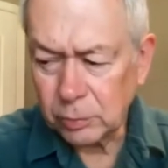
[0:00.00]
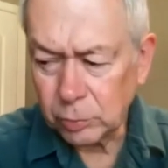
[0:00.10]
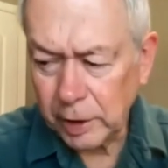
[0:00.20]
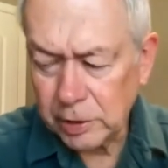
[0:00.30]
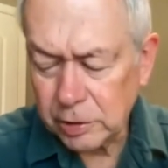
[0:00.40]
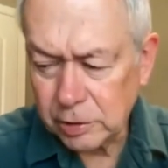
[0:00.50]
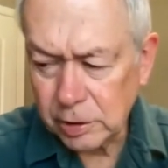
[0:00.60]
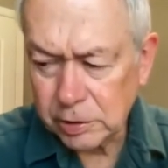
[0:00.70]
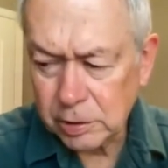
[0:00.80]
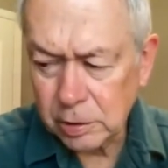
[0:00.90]
Reg
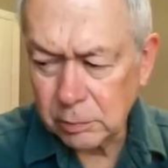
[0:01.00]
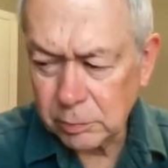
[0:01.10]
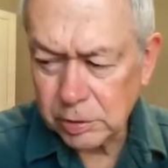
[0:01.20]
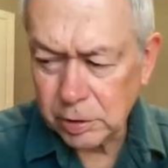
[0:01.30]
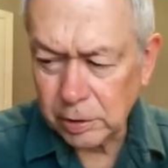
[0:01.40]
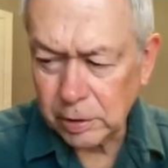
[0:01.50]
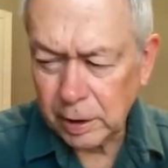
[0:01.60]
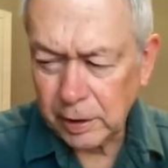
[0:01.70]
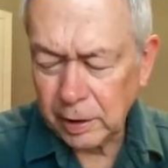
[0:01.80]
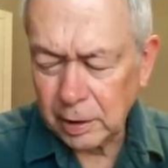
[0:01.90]
just started,
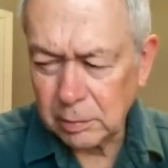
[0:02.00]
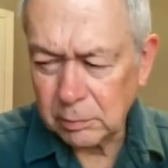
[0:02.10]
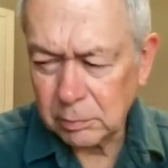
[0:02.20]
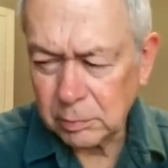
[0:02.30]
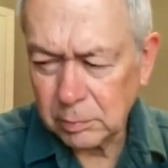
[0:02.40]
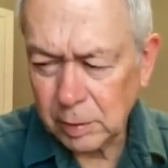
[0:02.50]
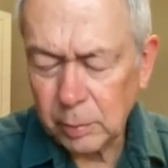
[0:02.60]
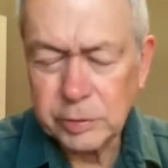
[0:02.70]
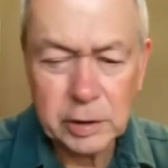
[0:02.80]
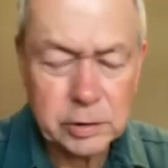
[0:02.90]
I think it
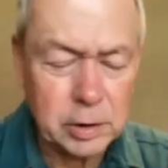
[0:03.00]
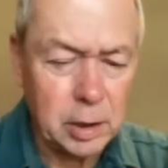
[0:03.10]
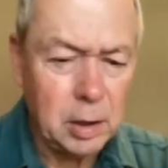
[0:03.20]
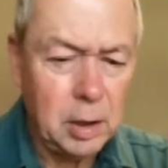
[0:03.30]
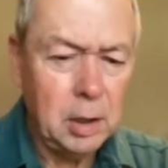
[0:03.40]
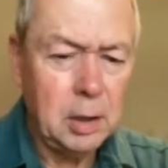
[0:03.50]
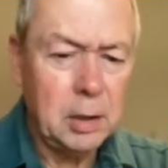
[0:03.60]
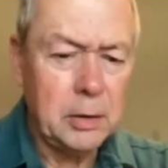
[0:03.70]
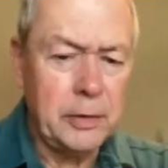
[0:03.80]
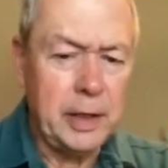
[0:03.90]
was yesterday,
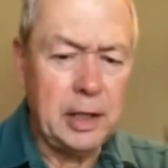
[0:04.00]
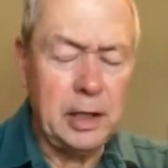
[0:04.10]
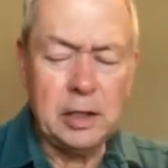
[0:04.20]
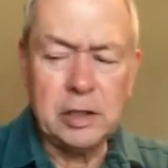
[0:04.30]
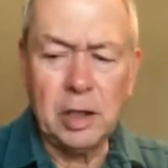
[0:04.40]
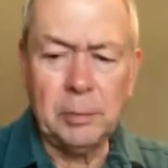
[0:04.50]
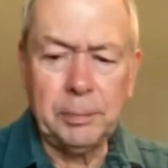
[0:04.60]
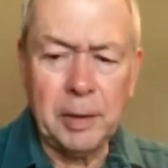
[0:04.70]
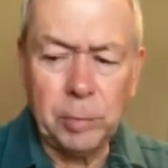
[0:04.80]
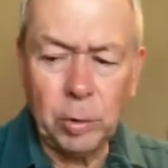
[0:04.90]
that I need to jump
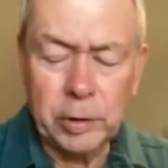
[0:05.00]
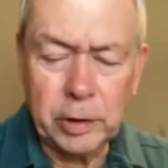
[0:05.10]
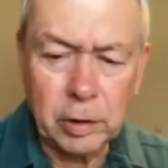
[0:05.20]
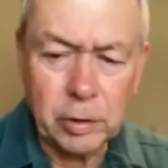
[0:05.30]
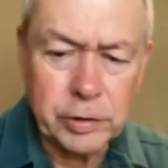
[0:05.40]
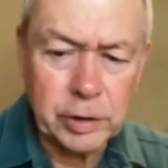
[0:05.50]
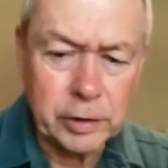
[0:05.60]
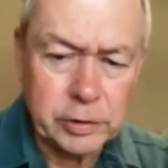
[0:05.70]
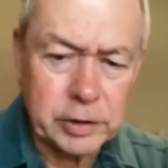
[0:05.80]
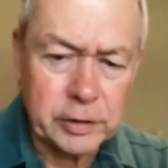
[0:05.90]
on board and encourage
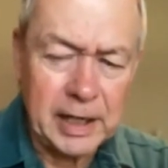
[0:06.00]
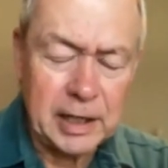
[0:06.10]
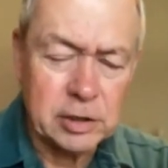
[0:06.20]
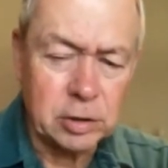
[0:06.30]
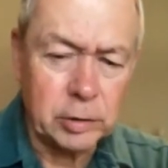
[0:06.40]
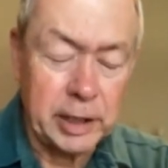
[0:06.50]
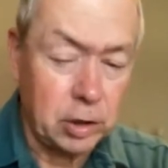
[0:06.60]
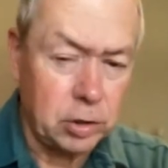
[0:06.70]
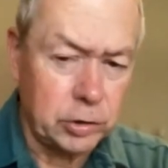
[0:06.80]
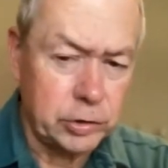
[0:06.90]
others, and that is looking
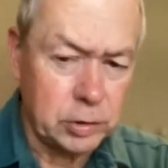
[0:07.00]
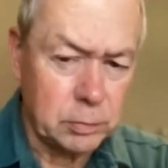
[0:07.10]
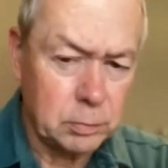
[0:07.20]
at culture.